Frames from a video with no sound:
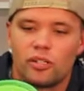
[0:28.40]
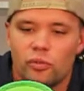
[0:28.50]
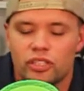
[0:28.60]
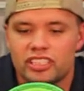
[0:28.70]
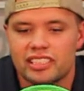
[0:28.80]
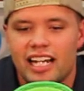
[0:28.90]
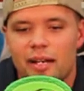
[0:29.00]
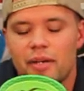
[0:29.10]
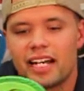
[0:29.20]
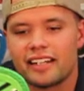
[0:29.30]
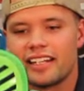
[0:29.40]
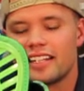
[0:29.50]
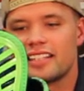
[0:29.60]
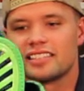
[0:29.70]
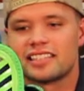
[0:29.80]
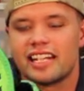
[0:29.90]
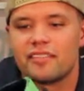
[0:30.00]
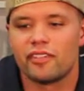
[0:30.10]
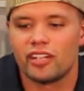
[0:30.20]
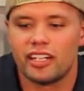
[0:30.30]
which is a high back that is
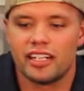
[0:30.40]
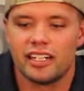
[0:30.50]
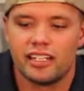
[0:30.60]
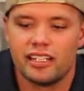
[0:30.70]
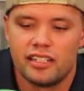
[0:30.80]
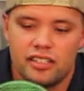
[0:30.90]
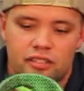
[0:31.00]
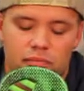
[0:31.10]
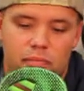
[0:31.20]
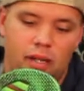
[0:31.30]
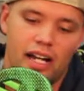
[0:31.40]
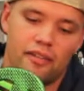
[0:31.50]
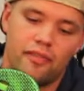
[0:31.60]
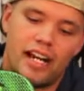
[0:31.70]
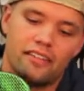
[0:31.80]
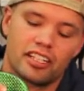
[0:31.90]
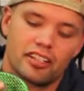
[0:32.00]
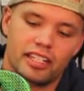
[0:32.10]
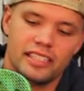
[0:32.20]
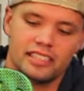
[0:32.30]
inverted by 5
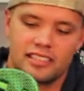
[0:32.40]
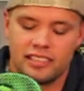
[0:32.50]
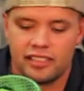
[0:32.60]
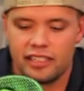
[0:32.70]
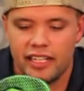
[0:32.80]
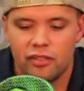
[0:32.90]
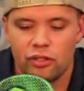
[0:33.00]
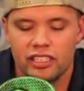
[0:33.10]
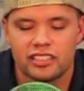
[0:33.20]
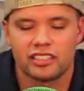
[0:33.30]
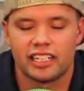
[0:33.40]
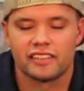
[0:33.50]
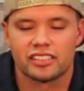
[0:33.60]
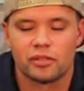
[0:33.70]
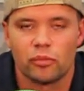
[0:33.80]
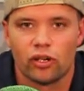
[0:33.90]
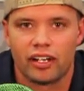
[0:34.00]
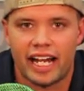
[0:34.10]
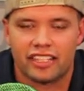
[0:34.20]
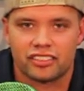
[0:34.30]
degrees inward, so it gives you a
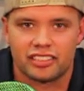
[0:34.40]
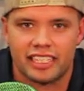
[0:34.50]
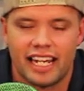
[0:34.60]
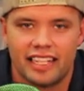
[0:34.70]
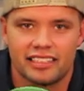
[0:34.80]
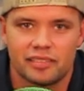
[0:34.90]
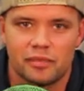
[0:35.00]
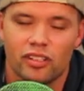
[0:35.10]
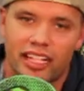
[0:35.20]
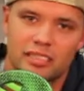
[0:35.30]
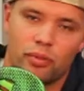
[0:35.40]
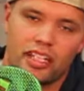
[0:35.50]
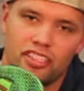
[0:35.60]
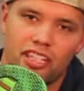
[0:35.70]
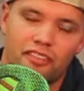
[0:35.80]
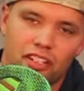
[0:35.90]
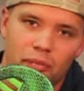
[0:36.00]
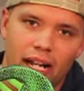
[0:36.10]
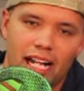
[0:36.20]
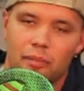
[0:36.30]
more natural stance and less pressure off
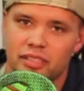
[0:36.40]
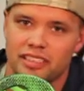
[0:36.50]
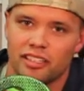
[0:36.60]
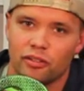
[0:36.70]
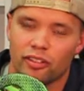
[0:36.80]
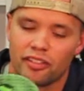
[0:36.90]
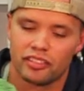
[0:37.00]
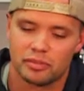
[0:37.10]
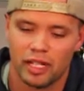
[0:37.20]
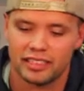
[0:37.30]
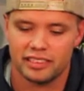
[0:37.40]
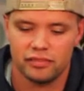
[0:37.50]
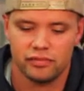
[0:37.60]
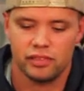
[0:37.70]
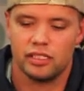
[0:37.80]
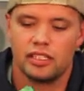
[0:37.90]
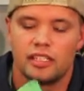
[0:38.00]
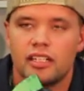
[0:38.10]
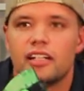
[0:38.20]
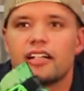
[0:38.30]
your back, but still really responsive.
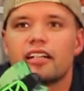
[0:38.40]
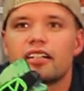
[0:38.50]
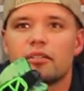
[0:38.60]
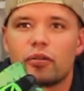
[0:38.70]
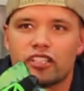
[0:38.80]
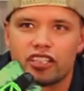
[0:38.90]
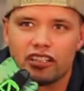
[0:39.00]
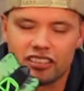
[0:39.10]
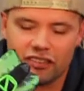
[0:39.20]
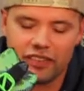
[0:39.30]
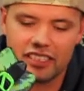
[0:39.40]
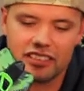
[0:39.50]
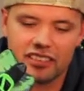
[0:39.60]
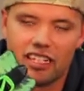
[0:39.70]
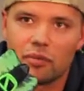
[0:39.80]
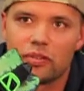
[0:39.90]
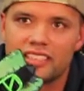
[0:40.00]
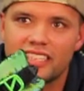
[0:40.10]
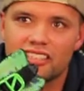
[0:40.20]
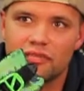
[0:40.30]
The pusher also features our
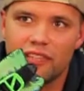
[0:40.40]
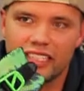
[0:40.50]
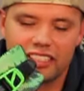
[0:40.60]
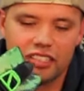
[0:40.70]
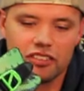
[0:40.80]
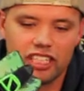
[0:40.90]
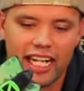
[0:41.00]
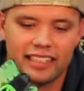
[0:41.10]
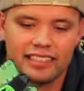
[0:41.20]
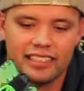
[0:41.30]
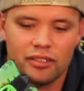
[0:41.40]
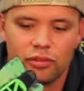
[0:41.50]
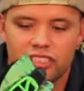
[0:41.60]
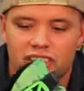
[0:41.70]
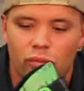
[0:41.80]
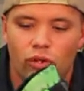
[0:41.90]
Precision Fit 2 chassis, which is a